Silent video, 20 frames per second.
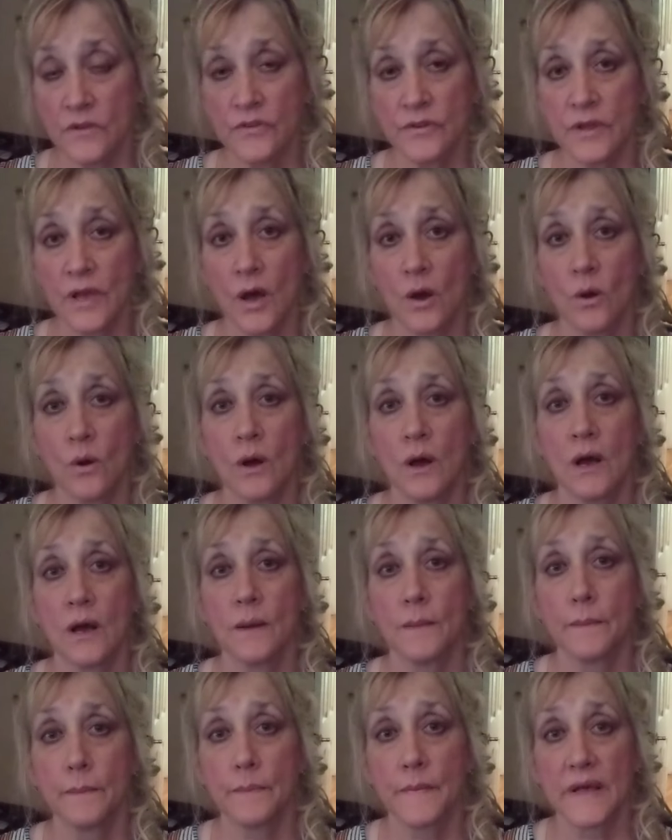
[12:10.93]
So
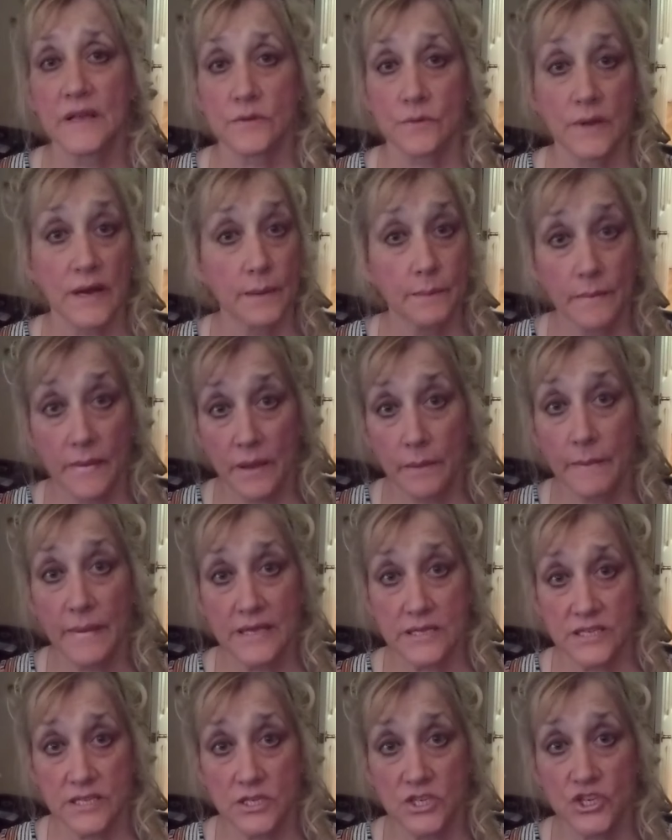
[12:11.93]
that's what my
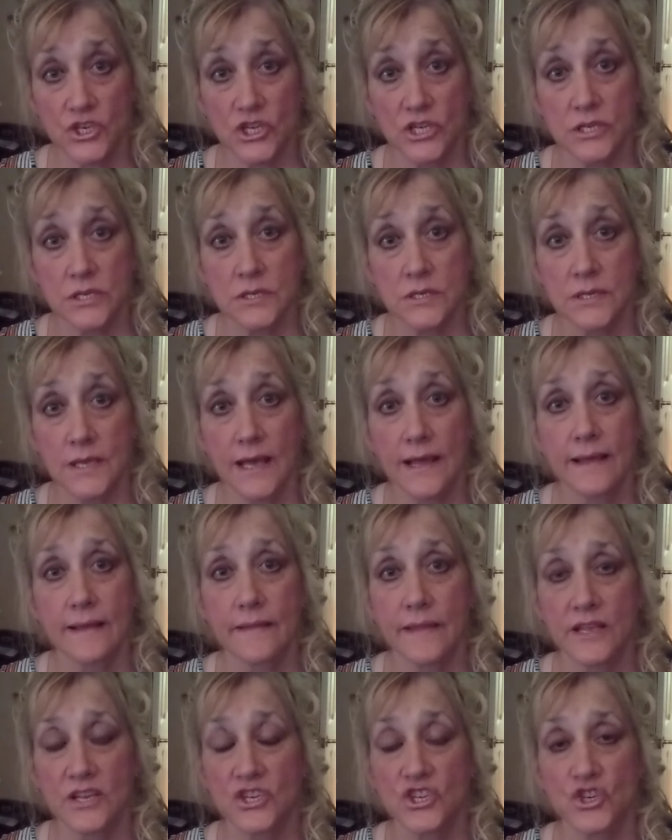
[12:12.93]
message is,
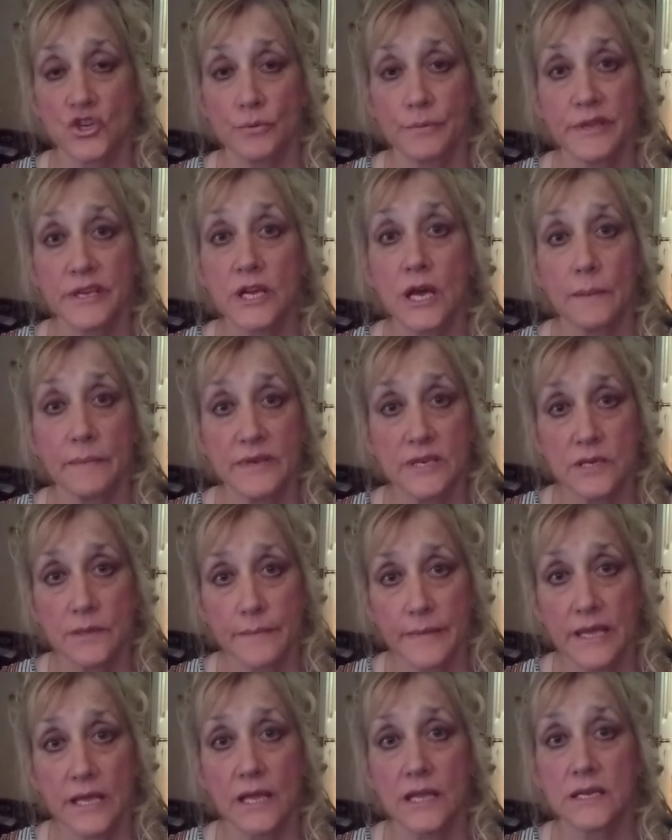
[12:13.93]
and that she'll be coming
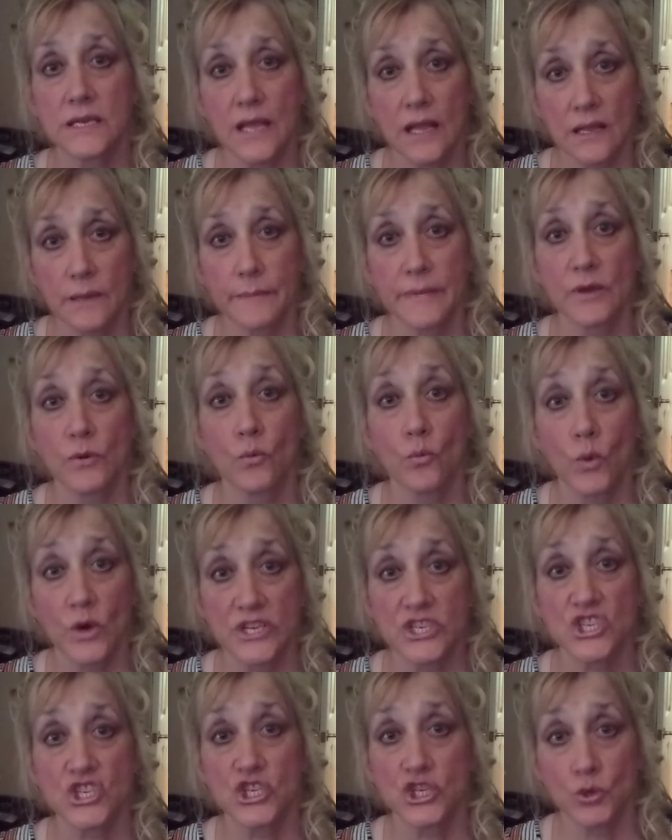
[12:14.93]
to me and telling me
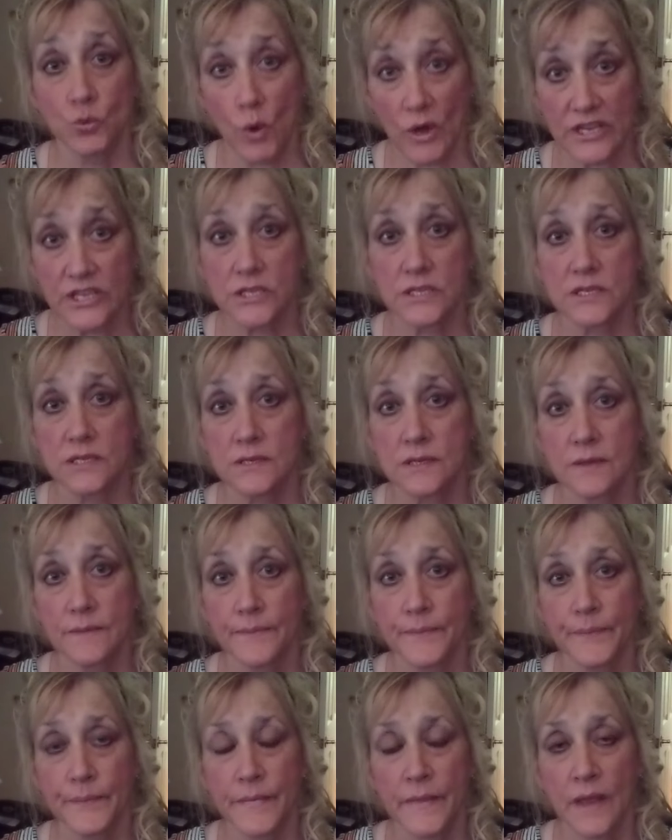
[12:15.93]
what she wants.
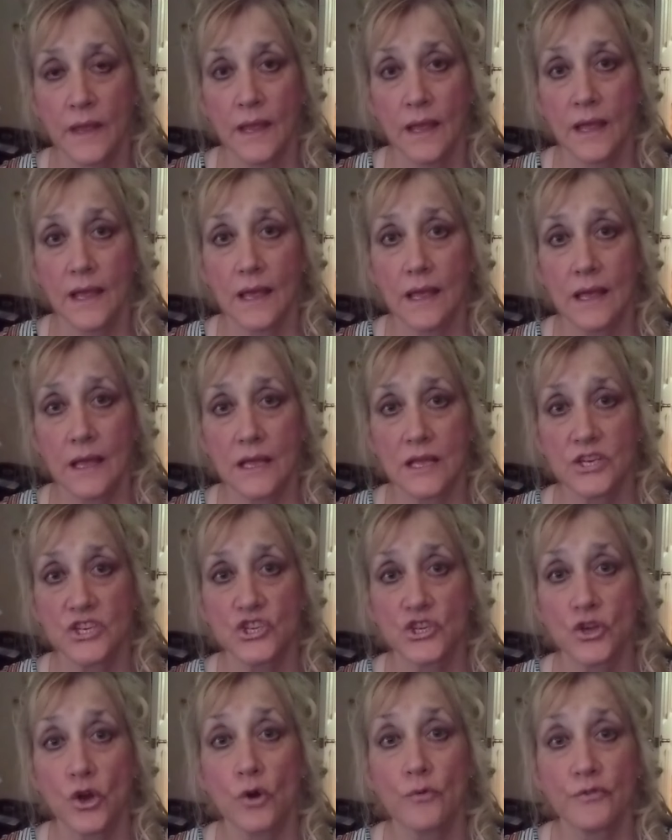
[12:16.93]

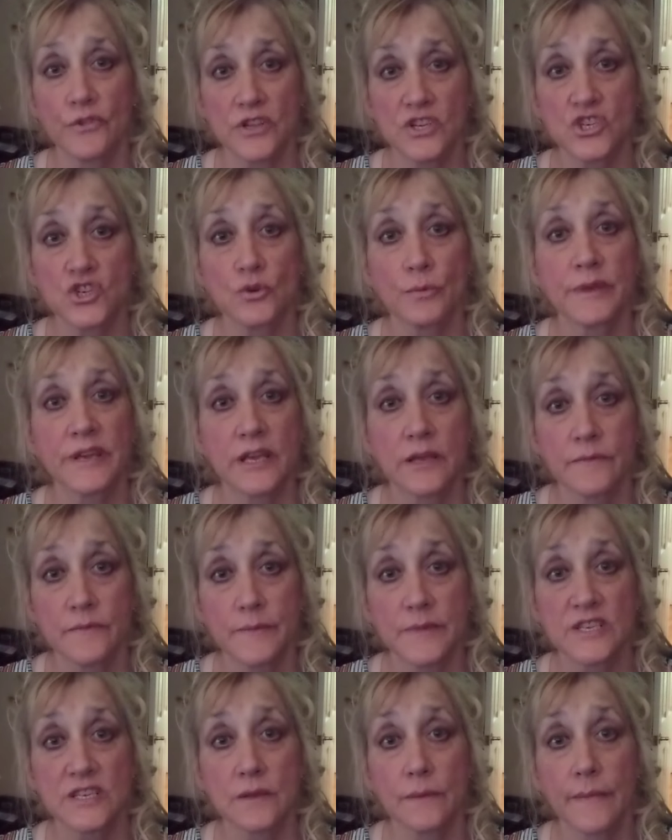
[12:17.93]
And hopefully she'll be
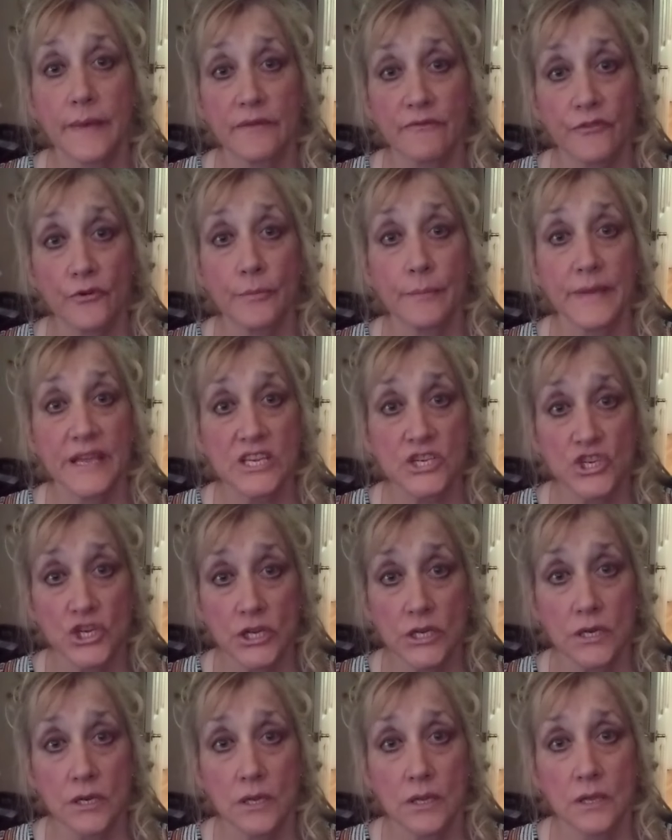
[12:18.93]
giving me some
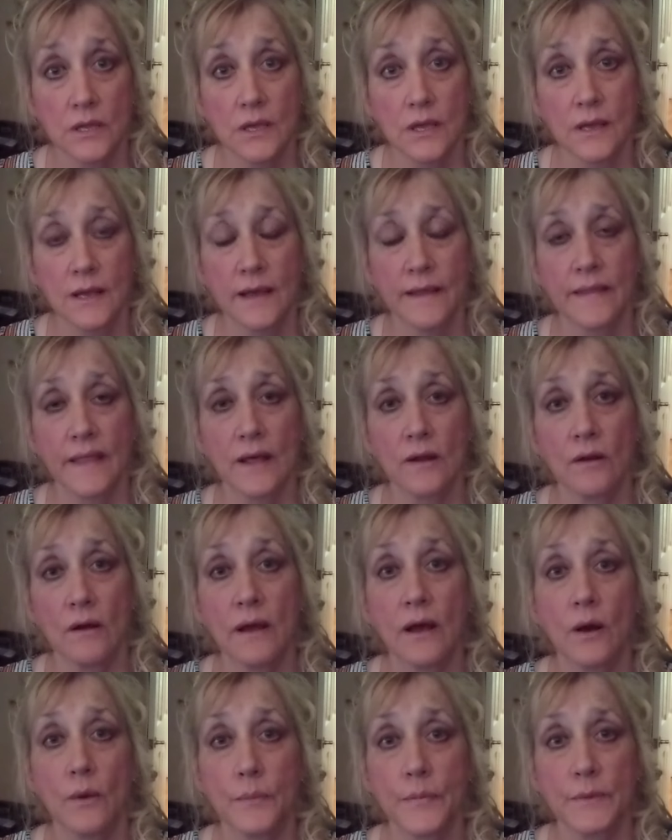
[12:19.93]
information that'll
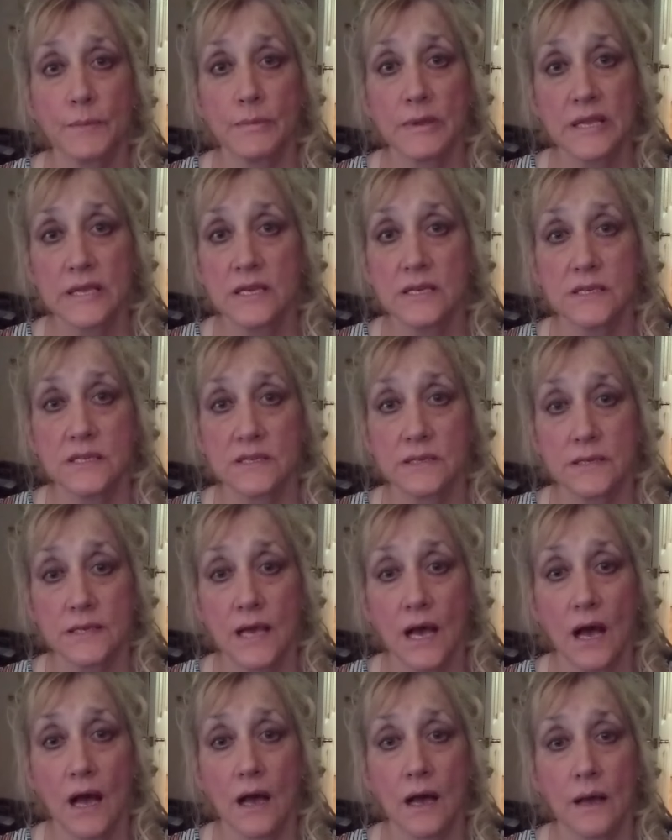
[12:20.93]
help the police,
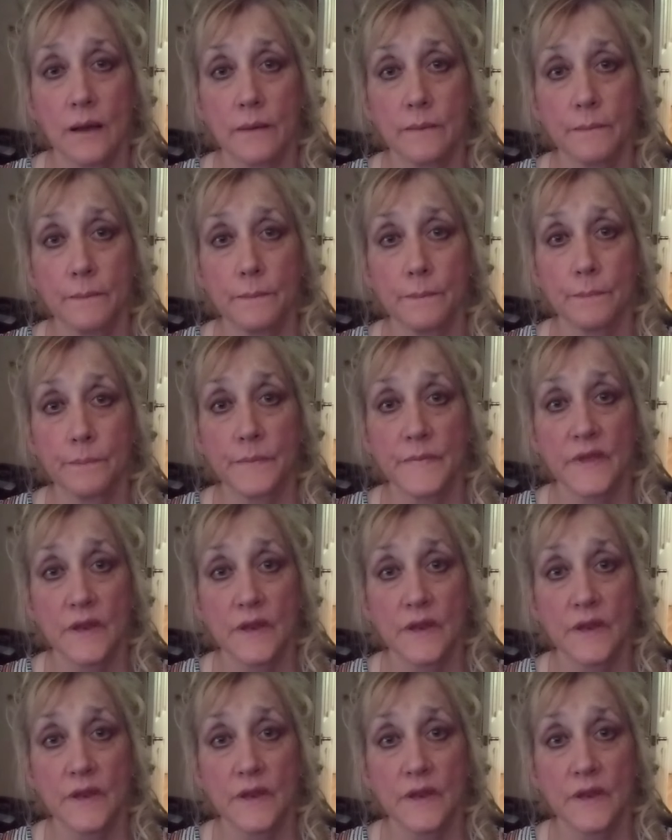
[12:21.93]
find